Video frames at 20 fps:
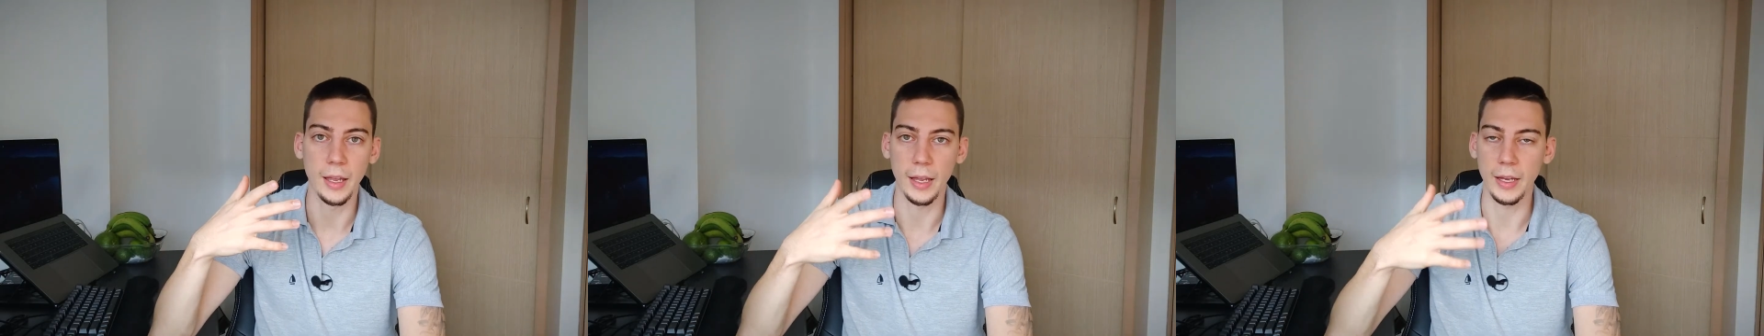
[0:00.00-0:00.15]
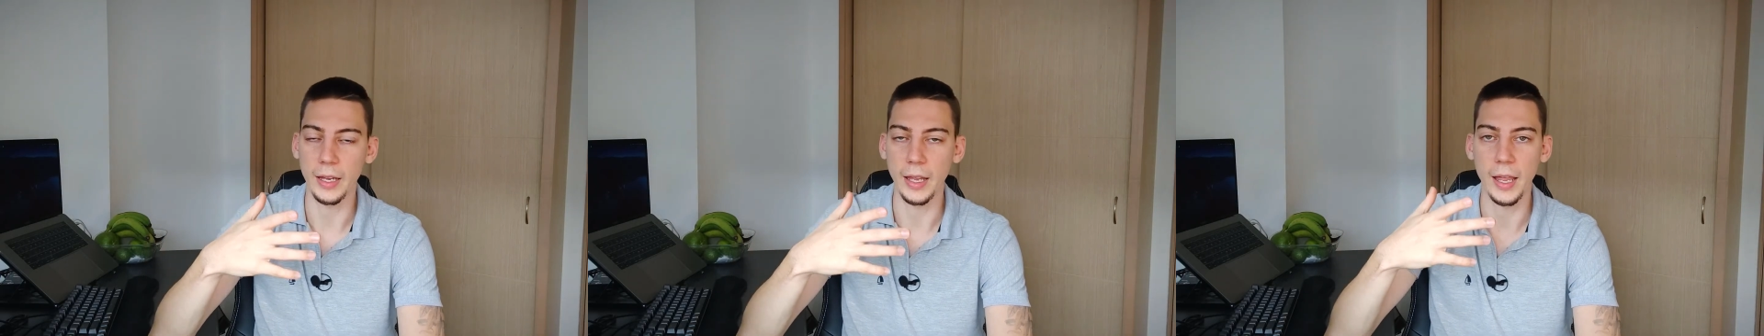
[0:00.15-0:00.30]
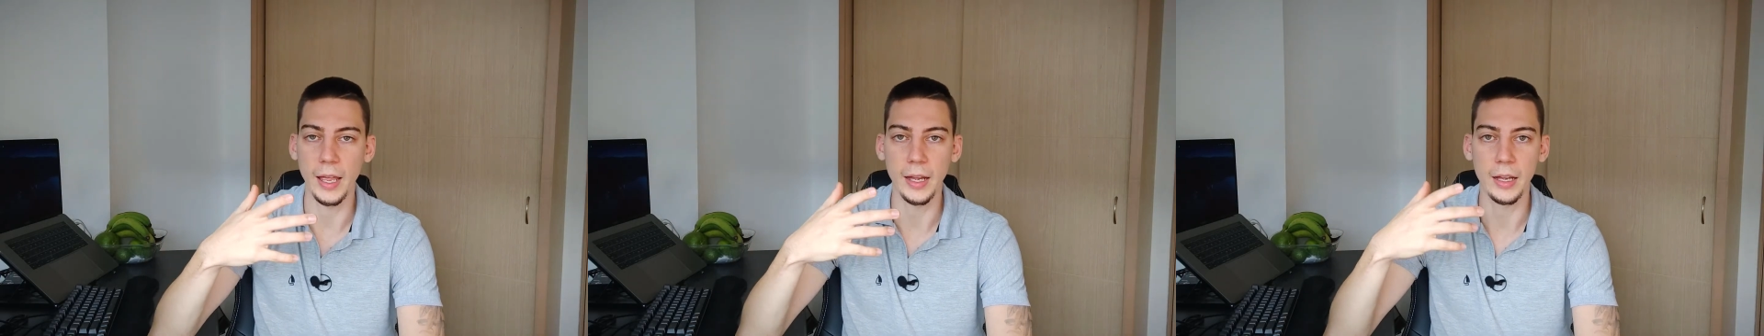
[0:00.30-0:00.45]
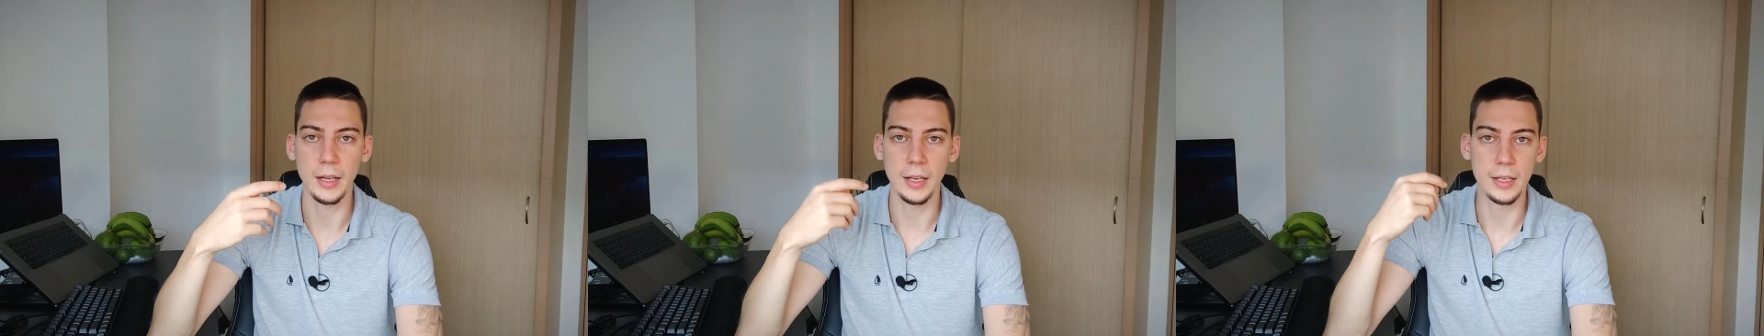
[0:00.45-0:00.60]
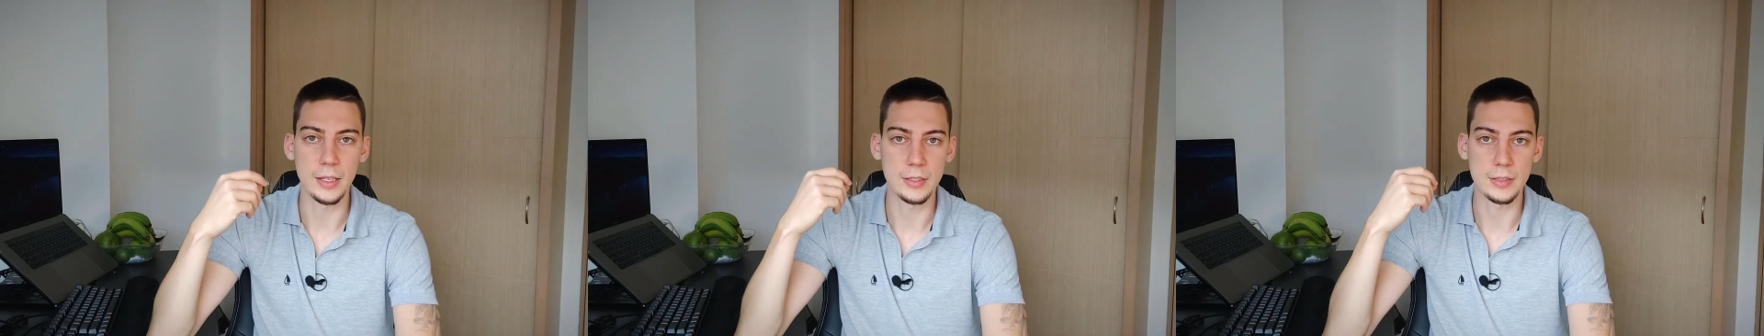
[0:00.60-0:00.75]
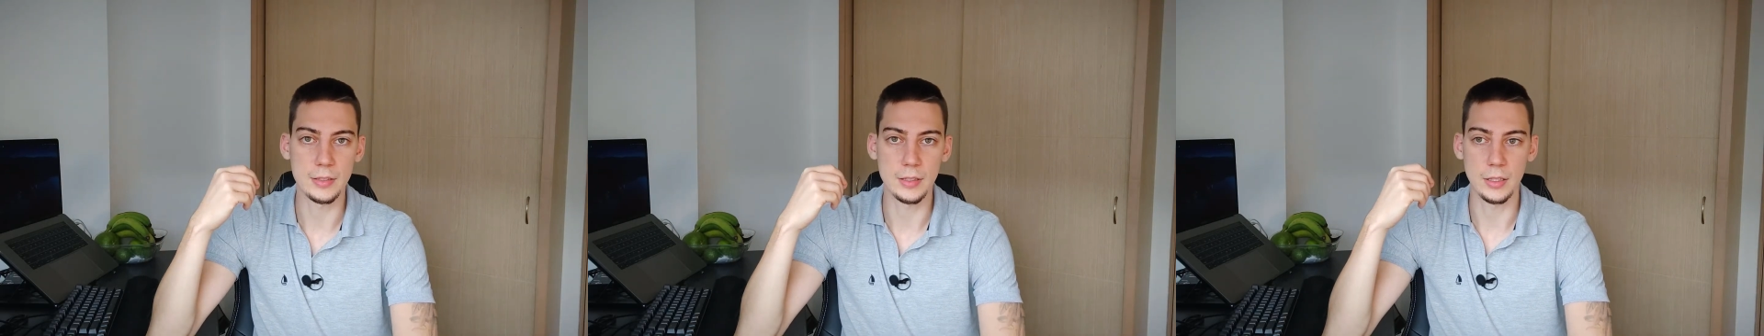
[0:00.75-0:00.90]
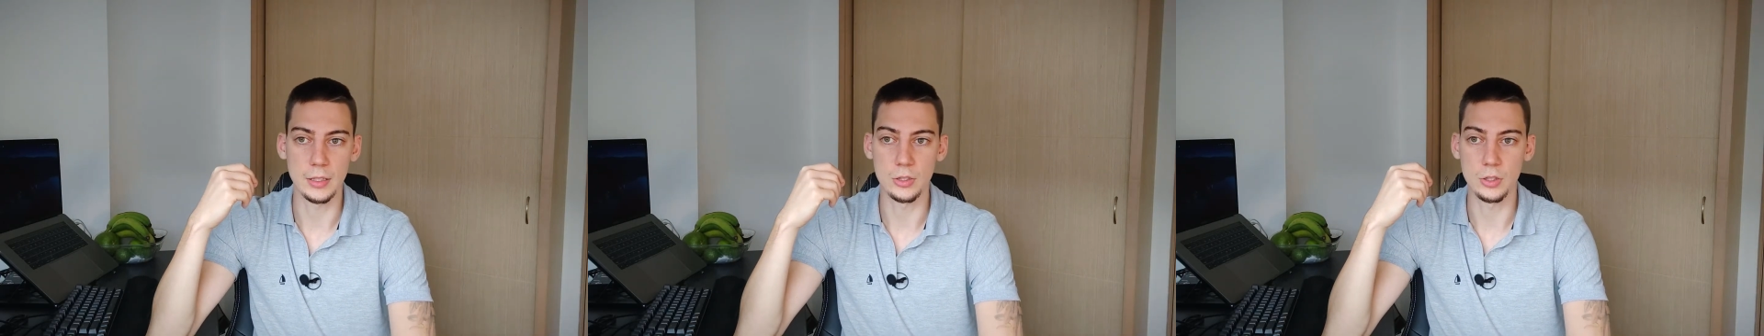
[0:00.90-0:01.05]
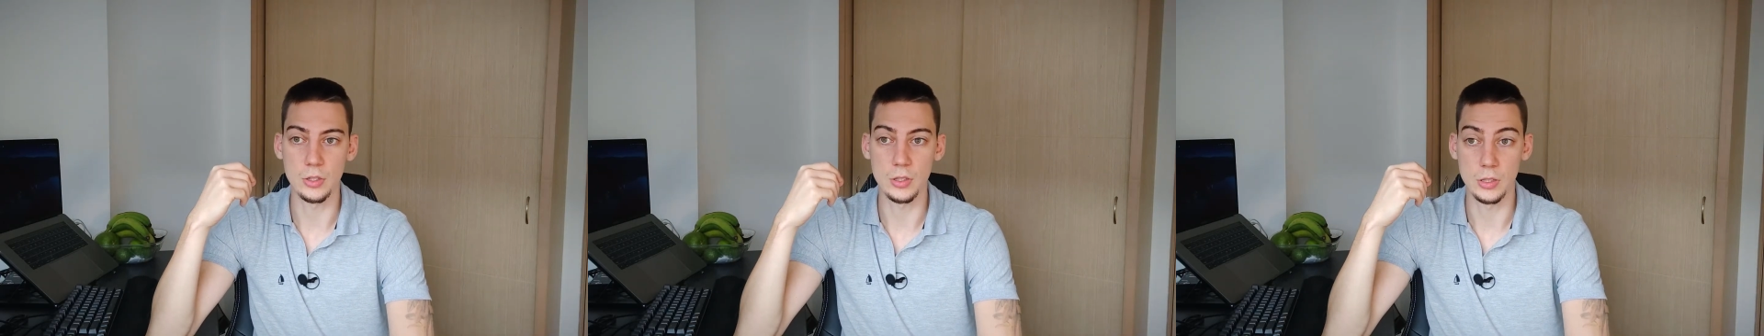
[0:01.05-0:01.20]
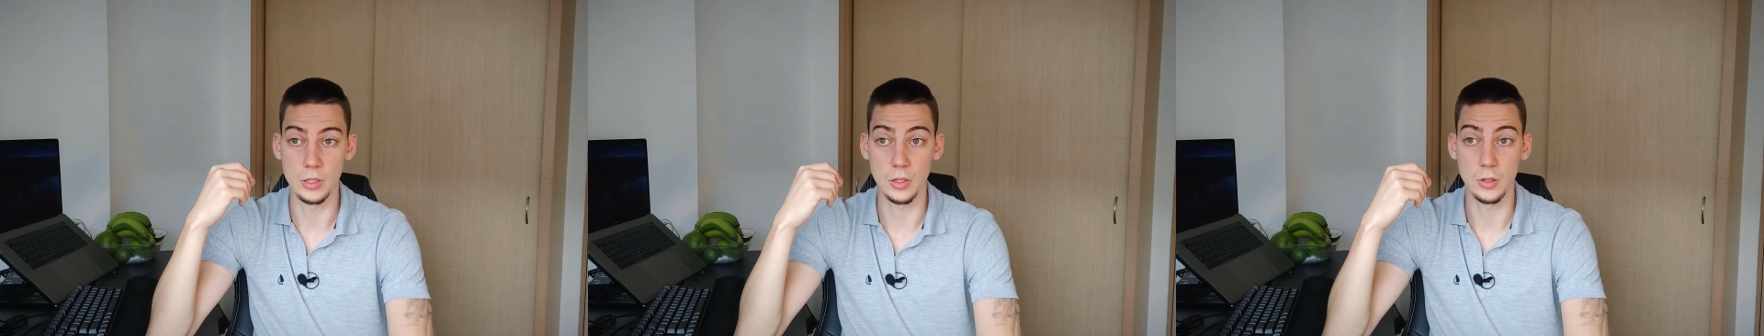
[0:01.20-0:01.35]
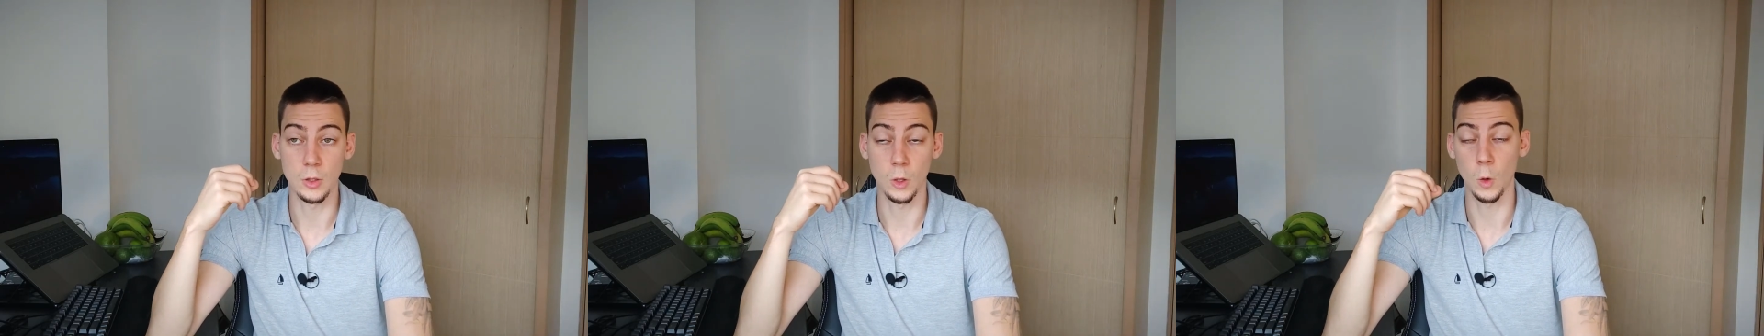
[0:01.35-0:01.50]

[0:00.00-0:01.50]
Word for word: again is it just